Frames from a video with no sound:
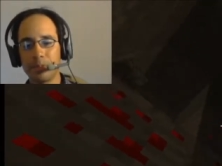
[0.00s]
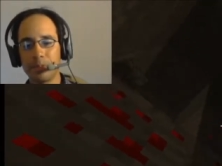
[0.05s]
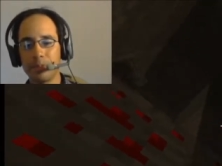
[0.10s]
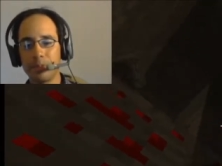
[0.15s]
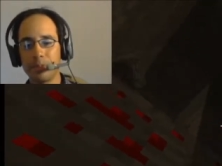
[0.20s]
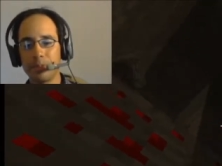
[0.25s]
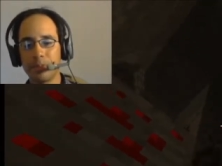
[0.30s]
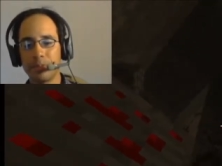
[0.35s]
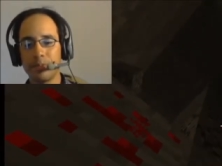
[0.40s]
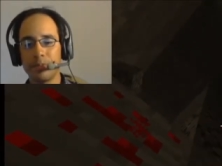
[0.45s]

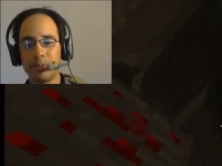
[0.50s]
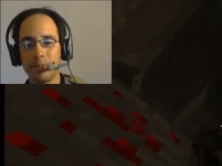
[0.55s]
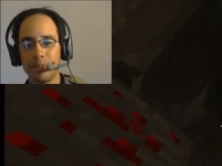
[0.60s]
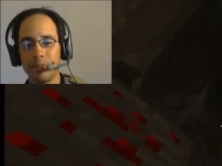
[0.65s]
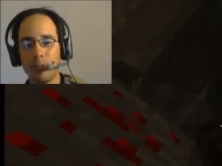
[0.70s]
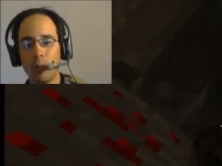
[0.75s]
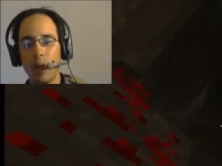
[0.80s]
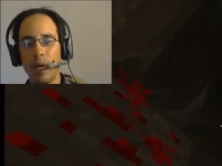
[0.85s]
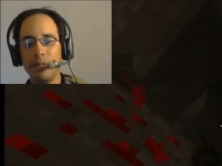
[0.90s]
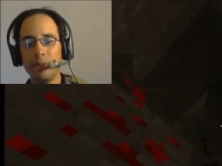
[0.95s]
Mm -hmm.
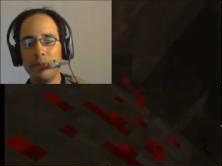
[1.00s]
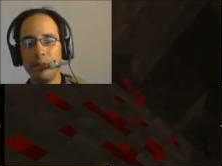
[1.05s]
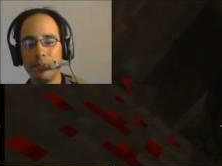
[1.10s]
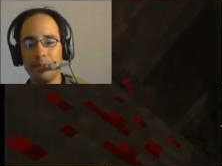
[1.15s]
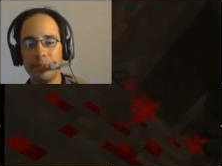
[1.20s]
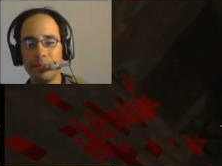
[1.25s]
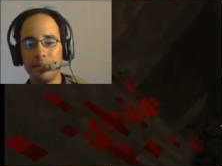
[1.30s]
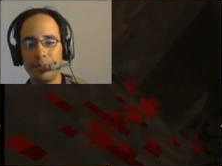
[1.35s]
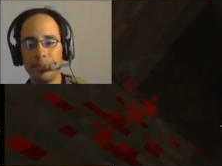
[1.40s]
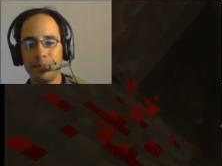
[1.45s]
Why?
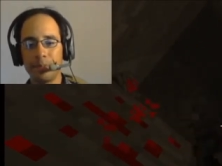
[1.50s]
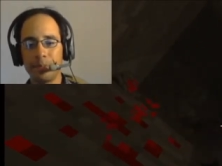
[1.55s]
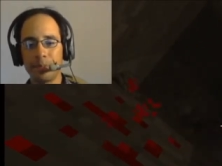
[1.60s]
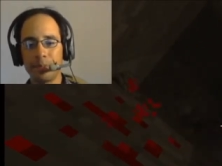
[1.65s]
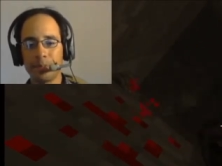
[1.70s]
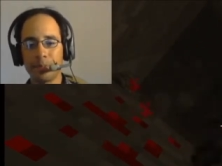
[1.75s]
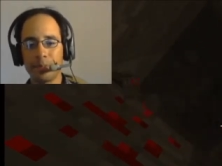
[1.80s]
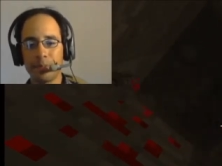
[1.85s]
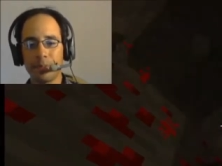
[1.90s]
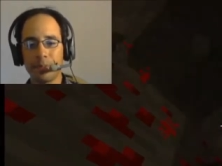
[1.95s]

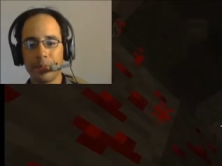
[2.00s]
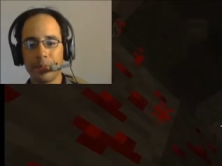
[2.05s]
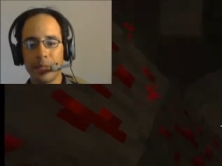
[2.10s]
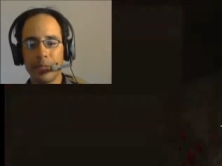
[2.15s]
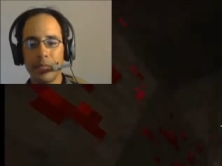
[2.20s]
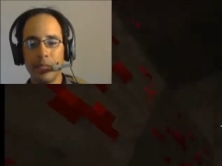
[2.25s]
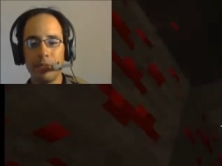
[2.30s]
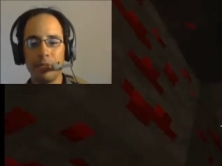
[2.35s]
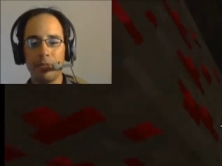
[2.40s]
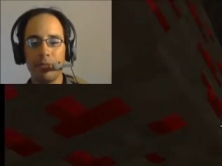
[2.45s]

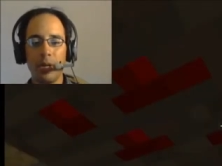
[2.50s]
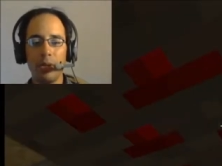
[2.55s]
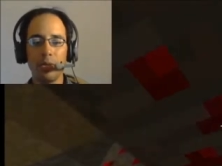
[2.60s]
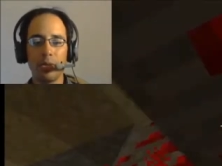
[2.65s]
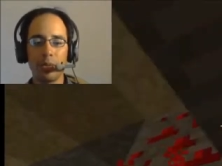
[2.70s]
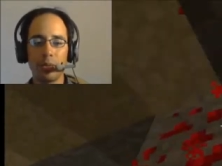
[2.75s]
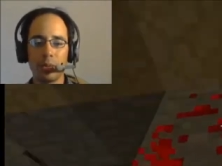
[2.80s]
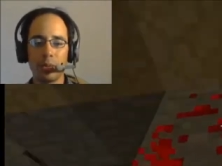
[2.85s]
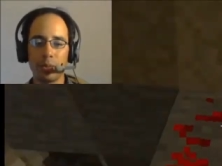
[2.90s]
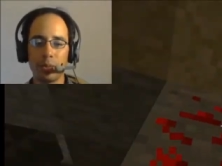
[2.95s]
I don't
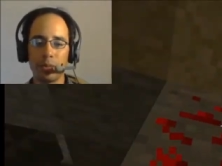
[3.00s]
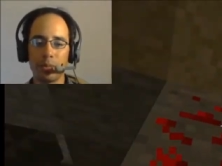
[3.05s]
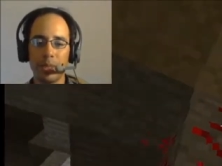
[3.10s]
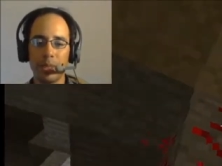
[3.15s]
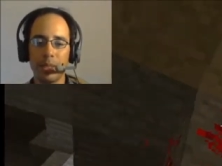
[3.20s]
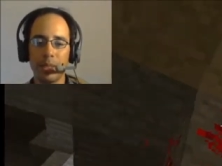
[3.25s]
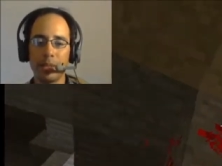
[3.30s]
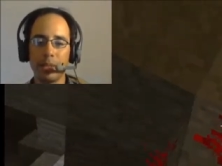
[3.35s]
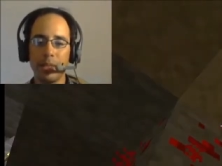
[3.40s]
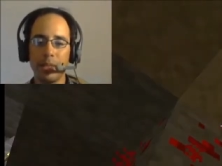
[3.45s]
follow the
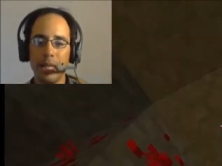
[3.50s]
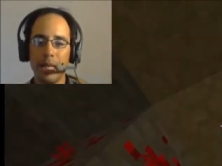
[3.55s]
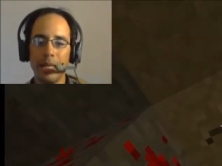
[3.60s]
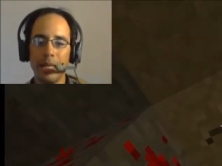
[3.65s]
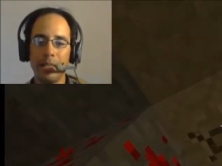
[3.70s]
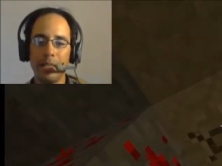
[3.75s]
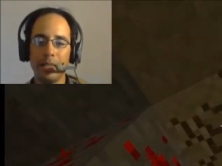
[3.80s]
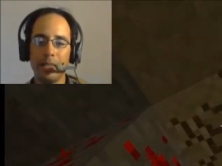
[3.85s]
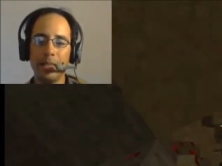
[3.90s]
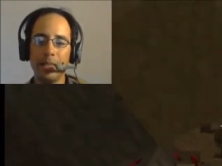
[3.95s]
rules, man.
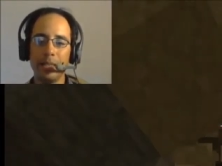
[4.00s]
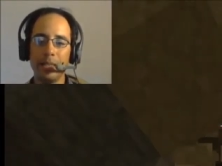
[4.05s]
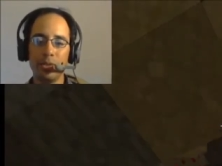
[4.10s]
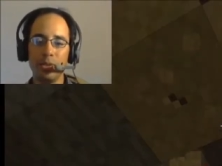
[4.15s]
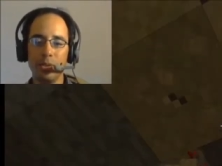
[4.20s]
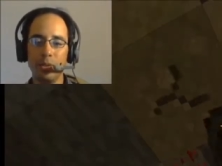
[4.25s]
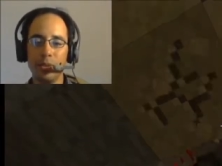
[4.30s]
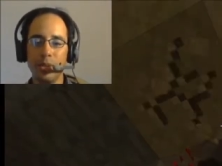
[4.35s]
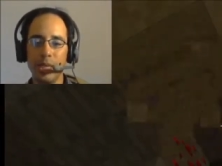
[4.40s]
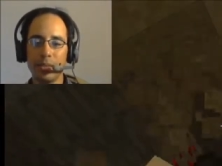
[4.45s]

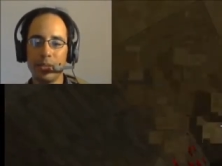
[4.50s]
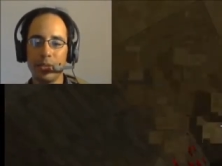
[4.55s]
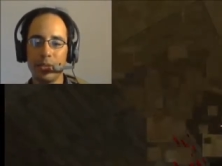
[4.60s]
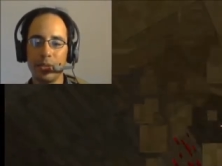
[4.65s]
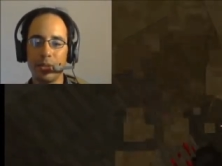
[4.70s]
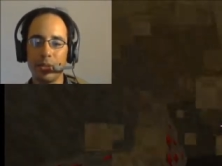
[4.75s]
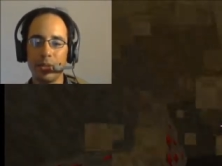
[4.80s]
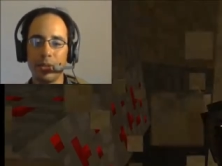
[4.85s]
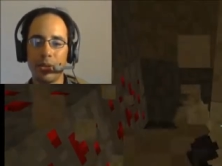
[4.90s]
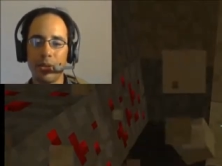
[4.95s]
I don't do
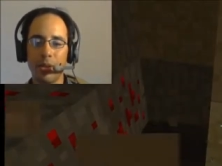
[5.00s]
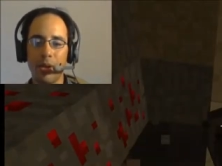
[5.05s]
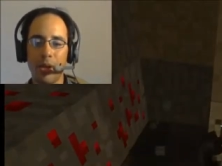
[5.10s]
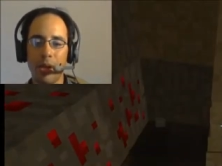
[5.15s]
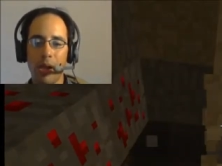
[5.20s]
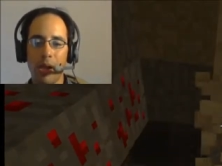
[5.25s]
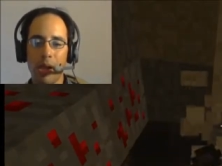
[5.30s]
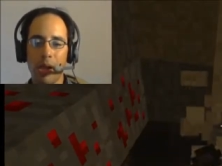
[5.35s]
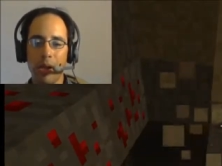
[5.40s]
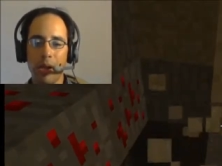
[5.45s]
that, sir.
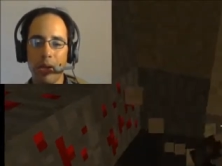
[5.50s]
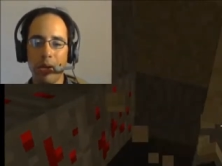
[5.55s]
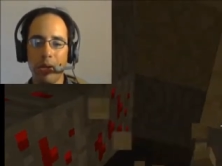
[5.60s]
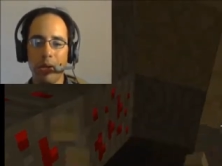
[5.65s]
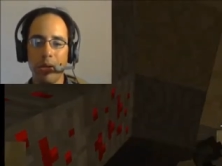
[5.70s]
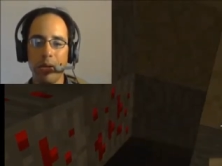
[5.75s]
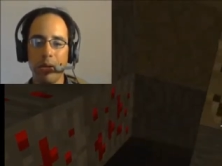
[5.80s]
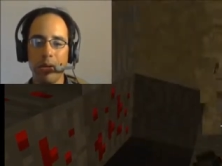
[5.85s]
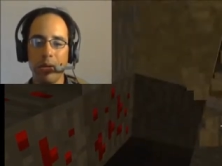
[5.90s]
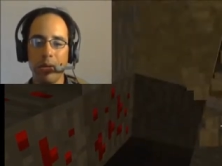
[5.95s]

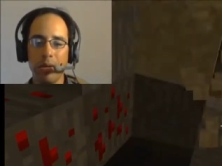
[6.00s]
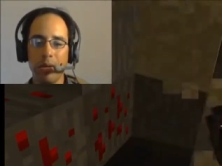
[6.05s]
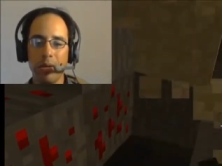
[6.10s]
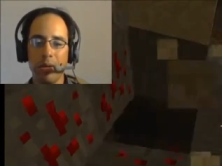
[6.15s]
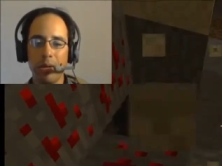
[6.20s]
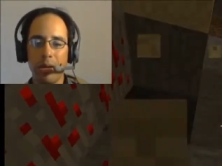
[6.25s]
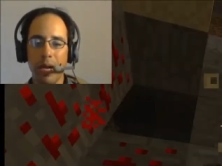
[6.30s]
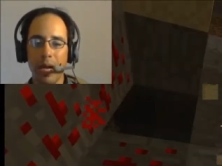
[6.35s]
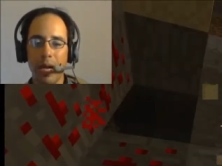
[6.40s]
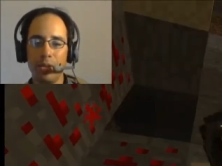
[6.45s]

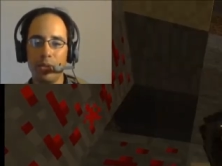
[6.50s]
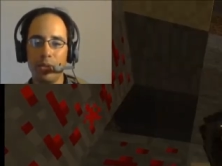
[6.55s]
Uh-uh.